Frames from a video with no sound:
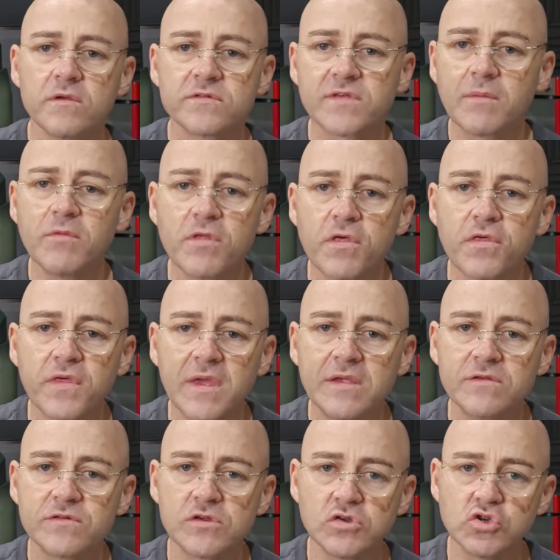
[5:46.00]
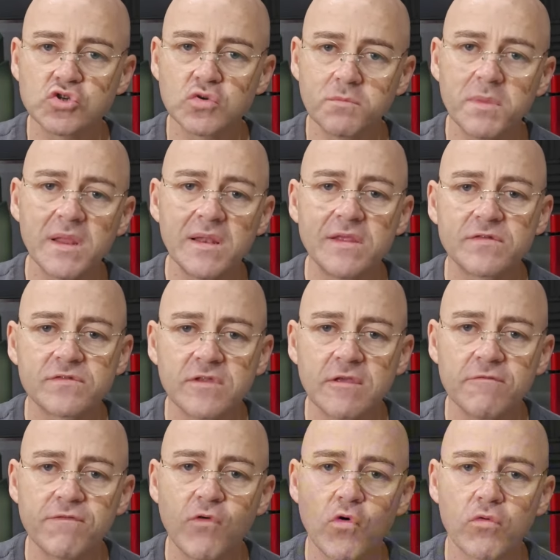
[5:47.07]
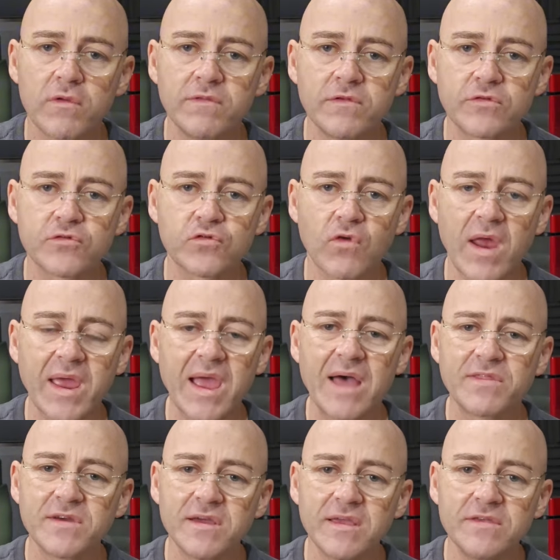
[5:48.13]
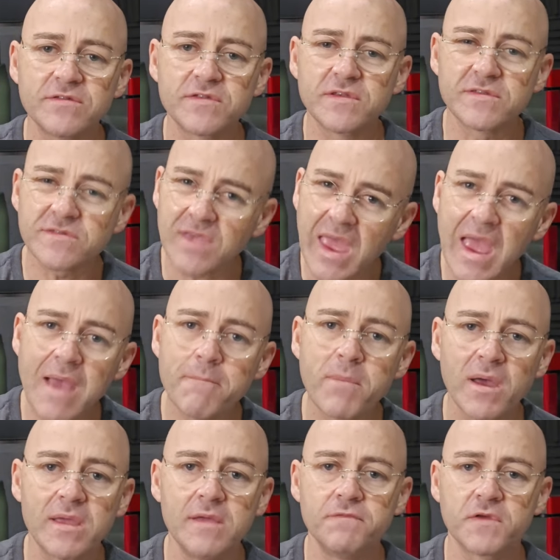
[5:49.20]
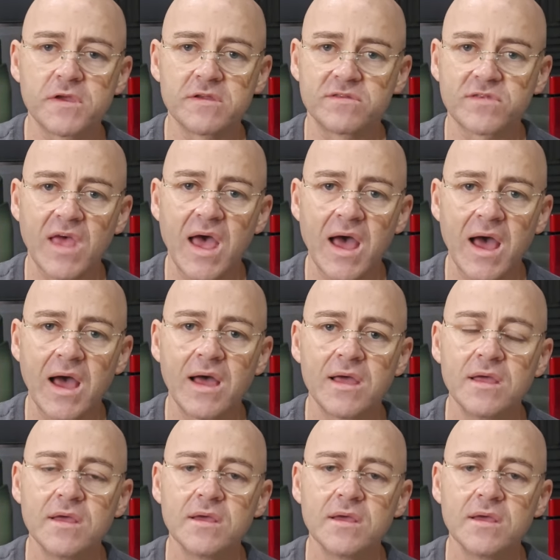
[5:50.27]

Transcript: Some of the things that you should be listening for in this track is the timbre in the guitar.